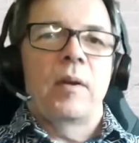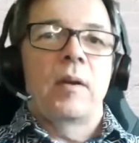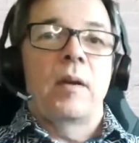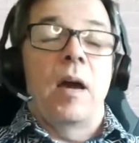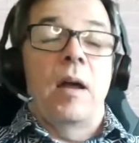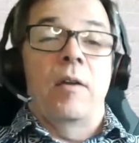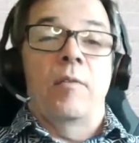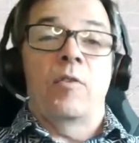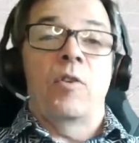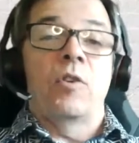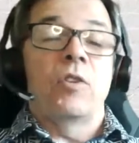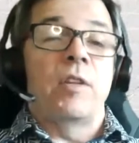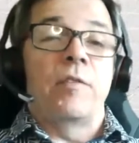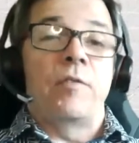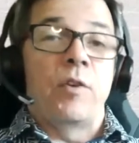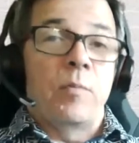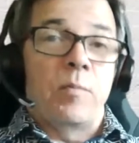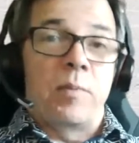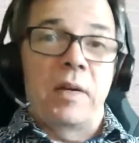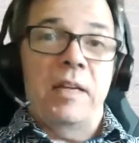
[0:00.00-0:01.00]
And of course, if
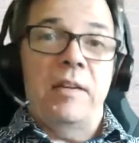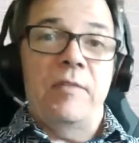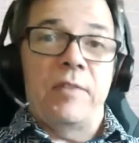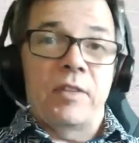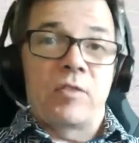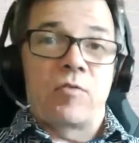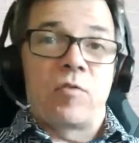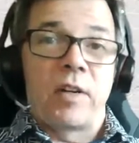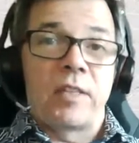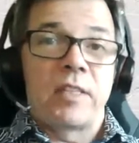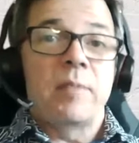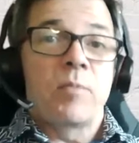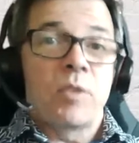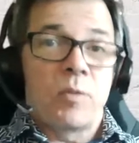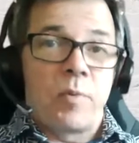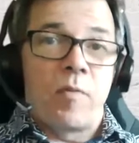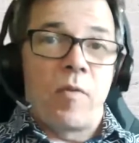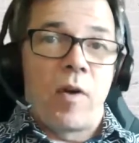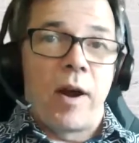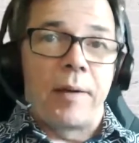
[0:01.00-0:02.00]
you believe it's right, it
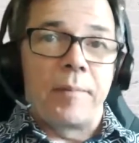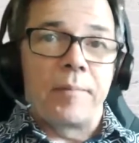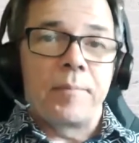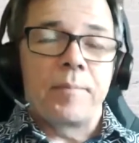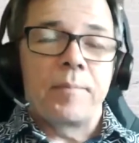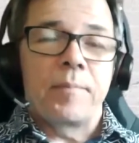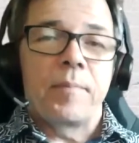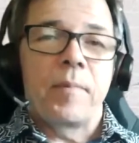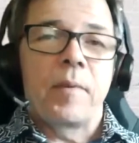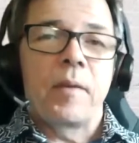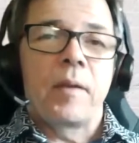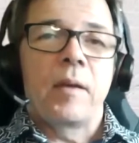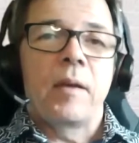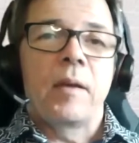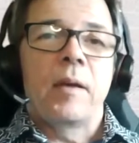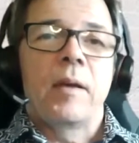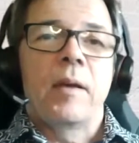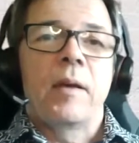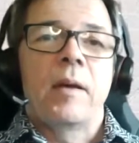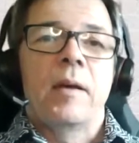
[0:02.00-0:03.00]
must be right.
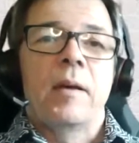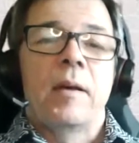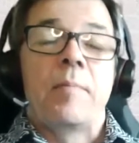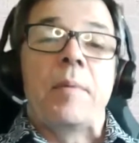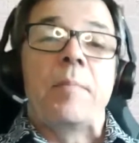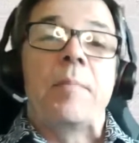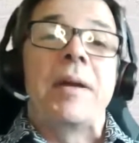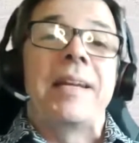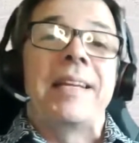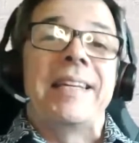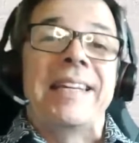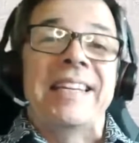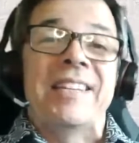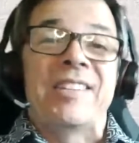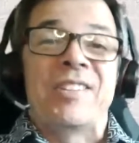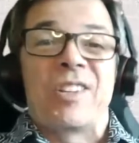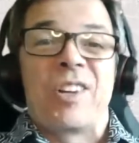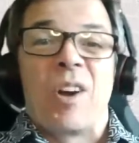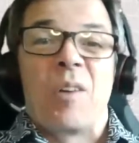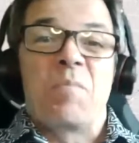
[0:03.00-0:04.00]
I mean, many
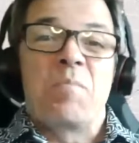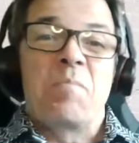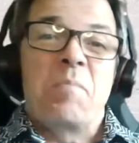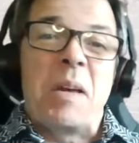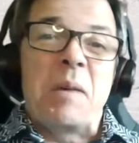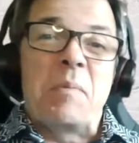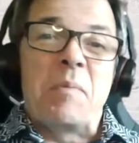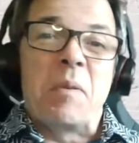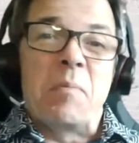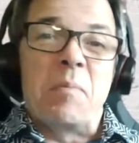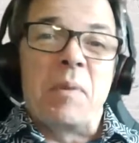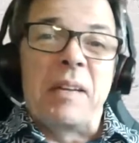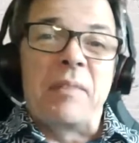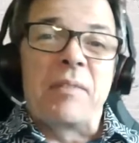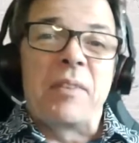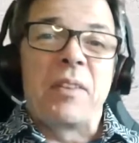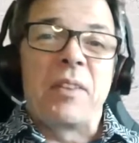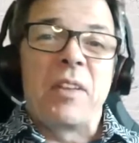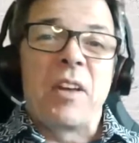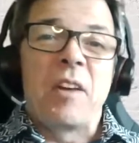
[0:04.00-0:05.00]
years ago, people believed
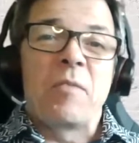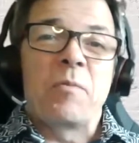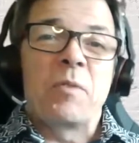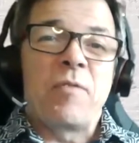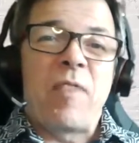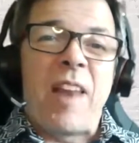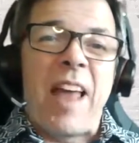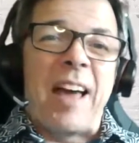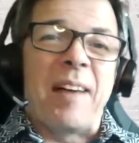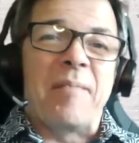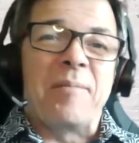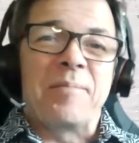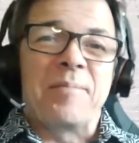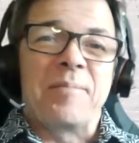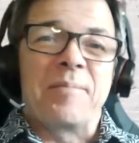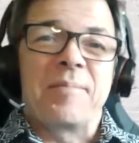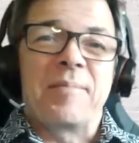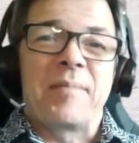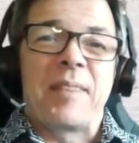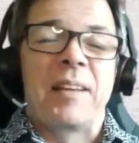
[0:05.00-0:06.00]
that the Earth was flat.
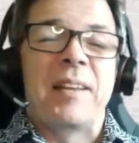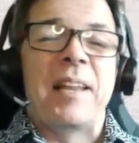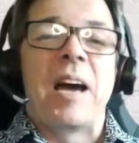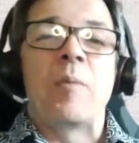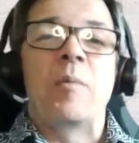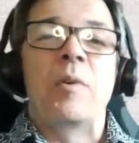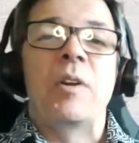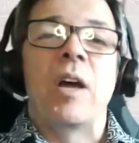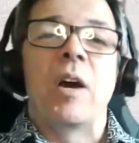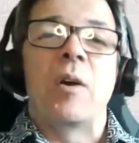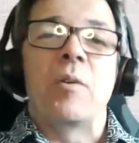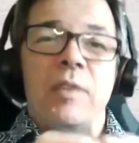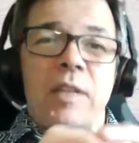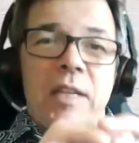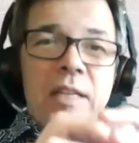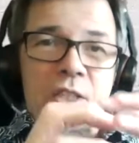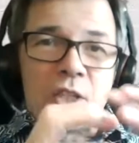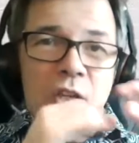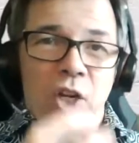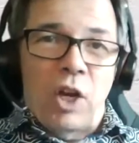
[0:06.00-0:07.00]
And now we know that
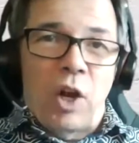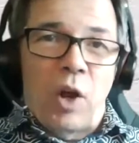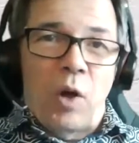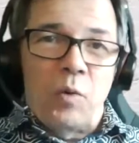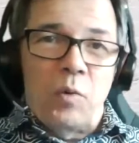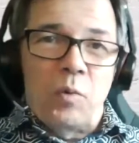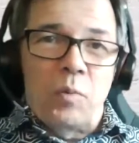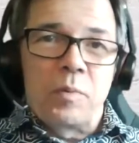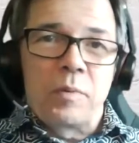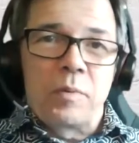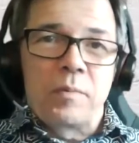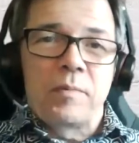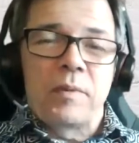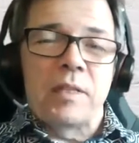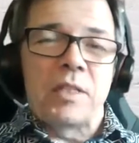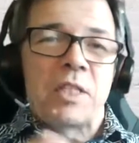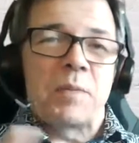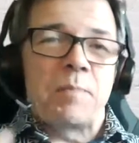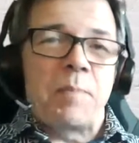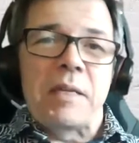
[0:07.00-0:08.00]
it's a globe
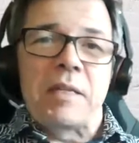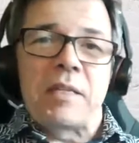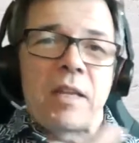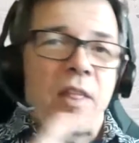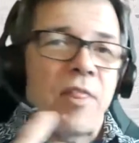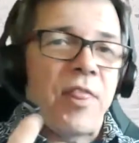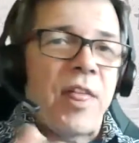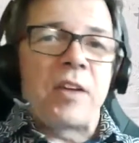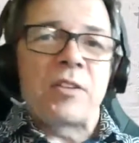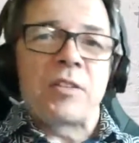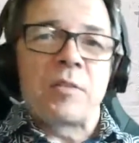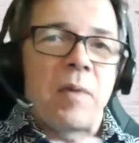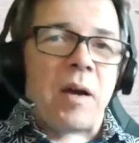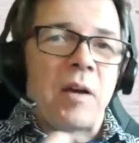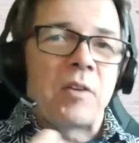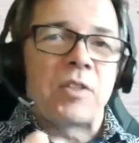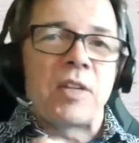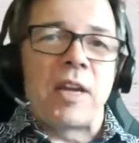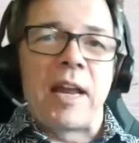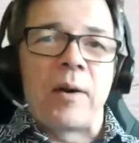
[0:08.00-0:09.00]
that spins at 1,000
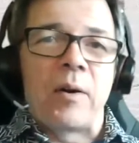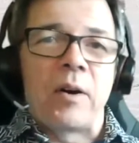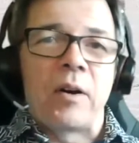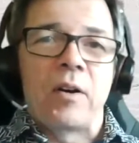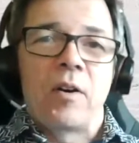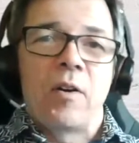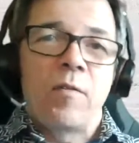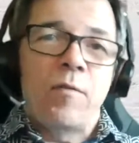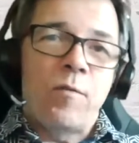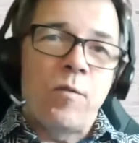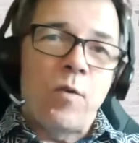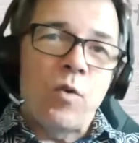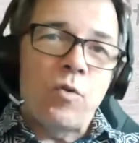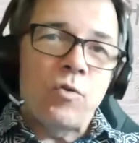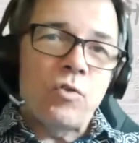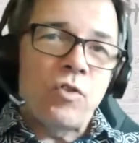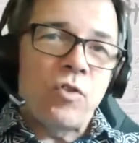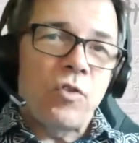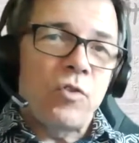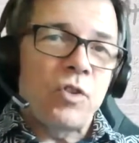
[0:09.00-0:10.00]
miles an hour,
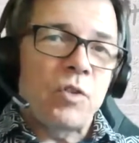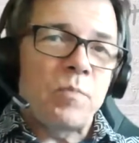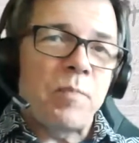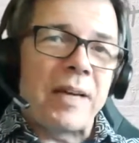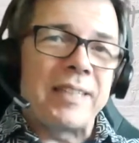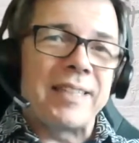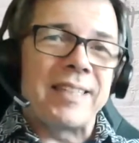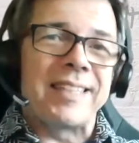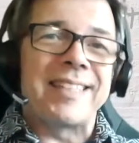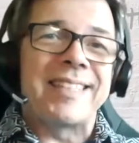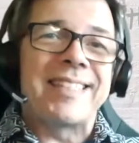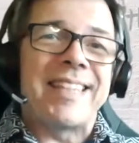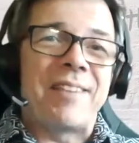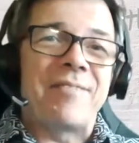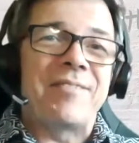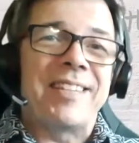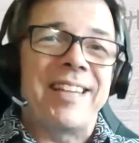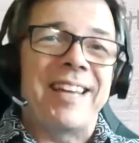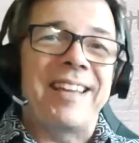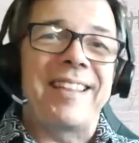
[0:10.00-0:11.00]
falls through space at
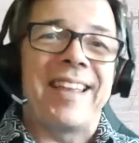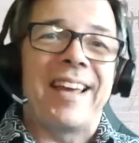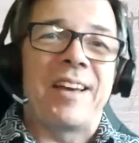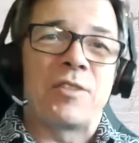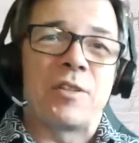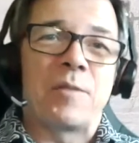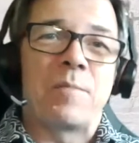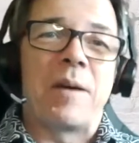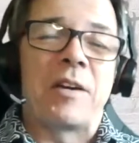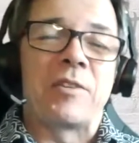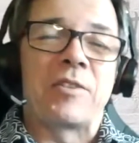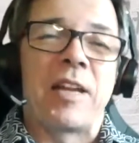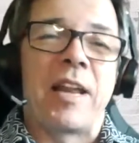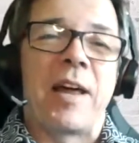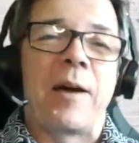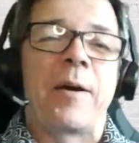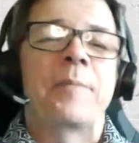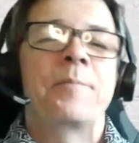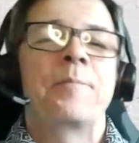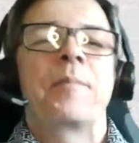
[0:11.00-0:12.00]
17,000 miles an
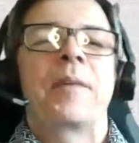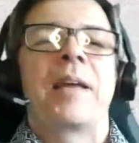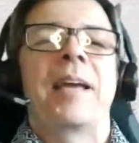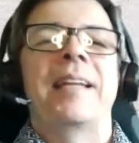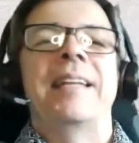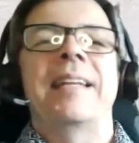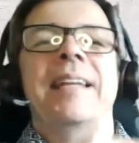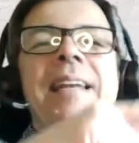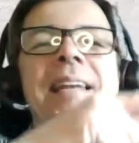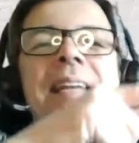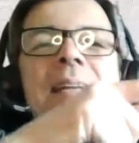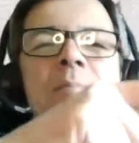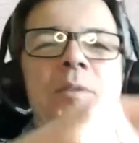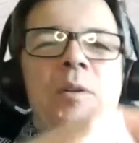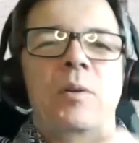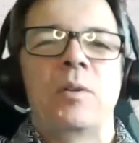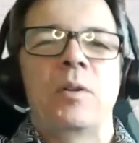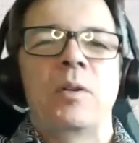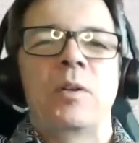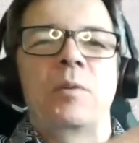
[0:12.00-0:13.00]
hour in an
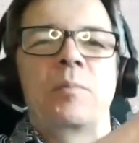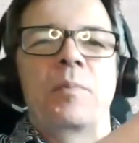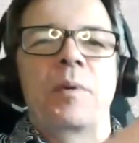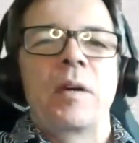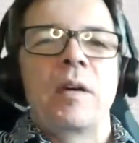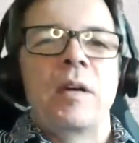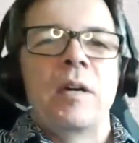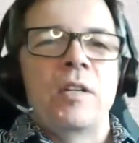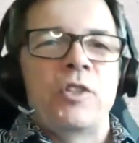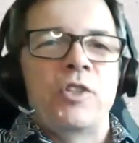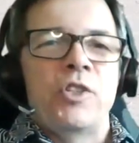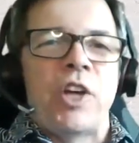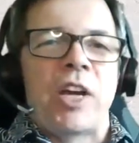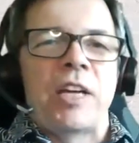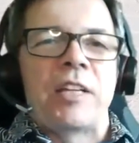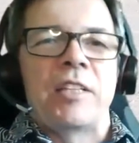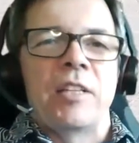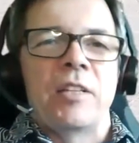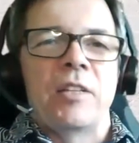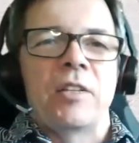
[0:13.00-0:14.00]
elliptical loop
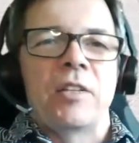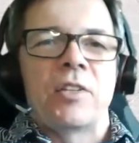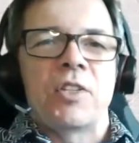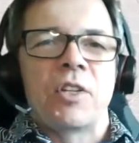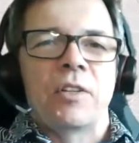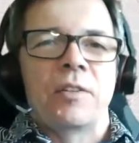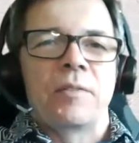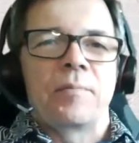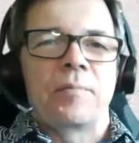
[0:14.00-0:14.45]
chasing the sun.